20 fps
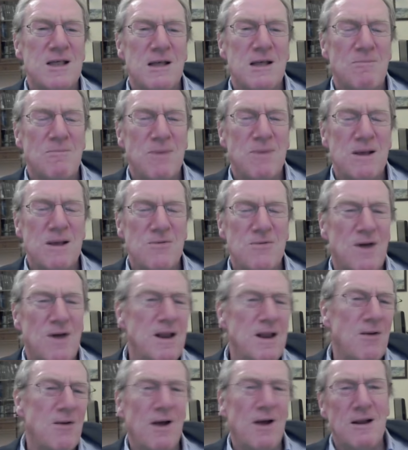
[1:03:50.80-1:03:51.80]
The SNP is
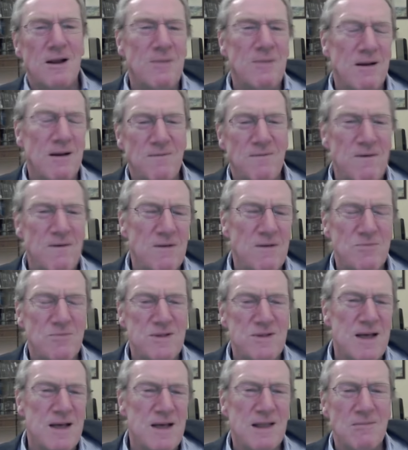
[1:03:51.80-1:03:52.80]
running around about
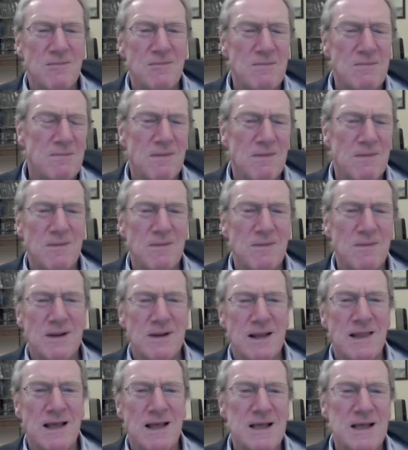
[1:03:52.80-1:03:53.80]
50%, maybe a
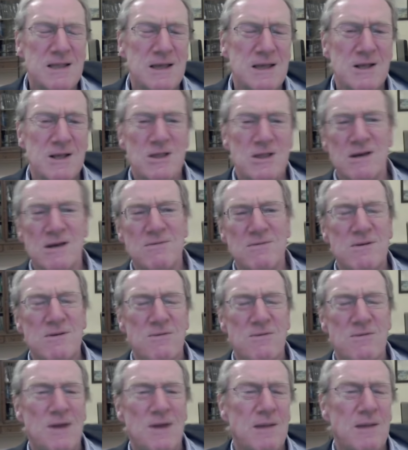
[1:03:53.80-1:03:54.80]
little less, and the
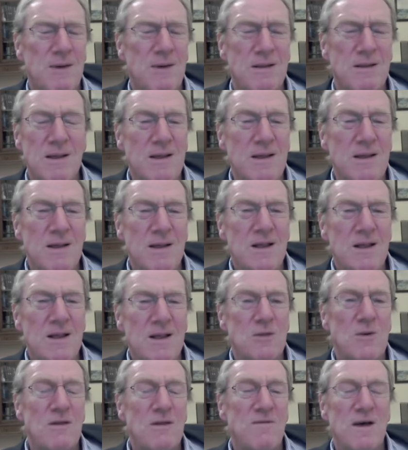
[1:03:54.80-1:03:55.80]
Conservatives are running about
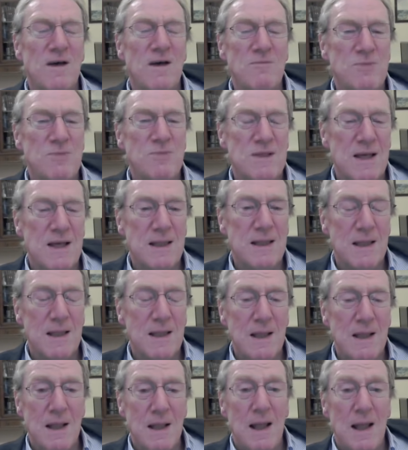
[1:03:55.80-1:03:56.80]

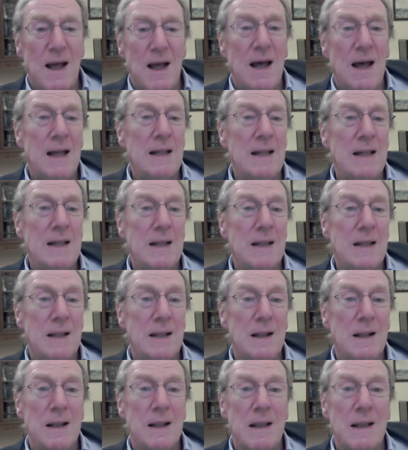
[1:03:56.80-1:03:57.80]
25%.
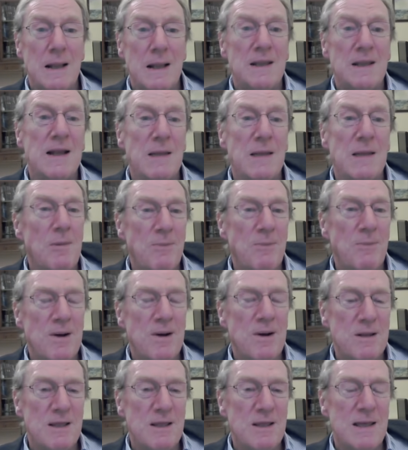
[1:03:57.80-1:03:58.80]
And the Labour
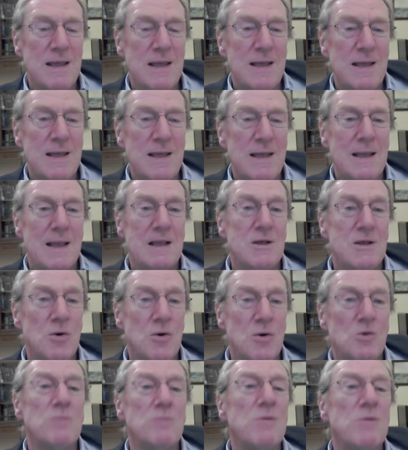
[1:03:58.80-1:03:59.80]
Party
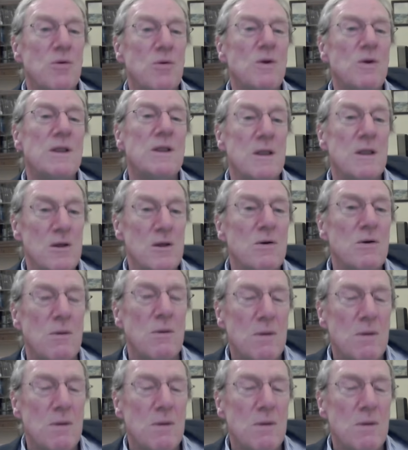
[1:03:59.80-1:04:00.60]
is caught between the